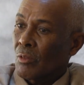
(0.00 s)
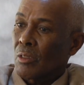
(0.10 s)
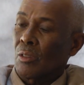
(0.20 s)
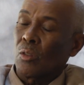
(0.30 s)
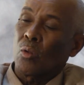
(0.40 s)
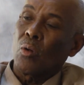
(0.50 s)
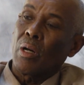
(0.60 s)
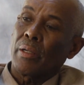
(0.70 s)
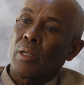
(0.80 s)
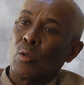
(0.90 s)
I
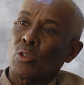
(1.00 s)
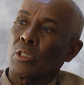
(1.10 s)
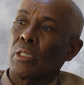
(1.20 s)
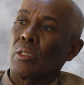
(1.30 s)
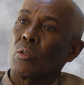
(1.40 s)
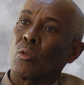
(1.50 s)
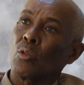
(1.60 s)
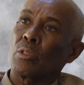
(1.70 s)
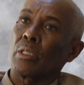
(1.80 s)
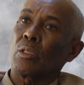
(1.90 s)
saw them
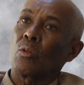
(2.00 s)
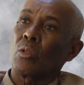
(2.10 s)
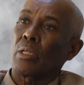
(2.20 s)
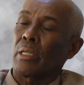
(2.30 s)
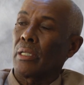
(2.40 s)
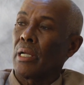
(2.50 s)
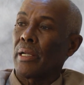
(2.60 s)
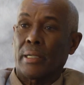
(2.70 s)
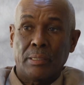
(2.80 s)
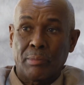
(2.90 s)
did not go or
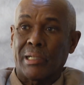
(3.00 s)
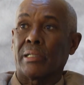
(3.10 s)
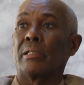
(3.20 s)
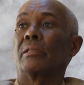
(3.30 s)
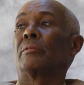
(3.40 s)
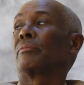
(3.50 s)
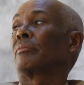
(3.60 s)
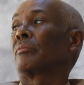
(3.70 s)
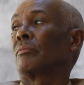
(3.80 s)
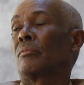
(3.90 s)
was not
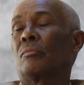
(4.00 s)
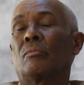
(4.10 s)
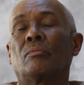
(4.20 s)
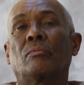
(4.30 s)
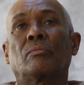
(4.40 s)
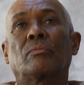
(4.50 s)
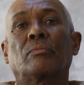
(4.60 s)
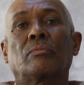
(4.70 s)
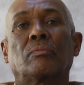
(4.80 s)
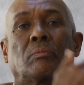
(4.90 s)
part of the
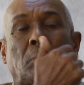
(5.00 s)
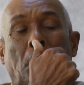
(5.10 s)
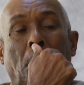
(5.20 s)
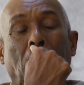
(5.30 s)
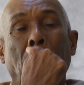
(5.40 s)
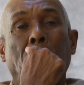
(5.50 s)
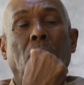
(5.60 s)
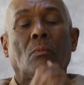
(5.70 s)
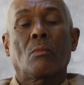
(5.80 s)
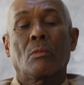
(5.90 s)
commands or the
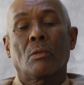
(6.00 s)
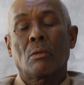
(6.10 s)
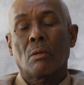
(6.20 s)
operations.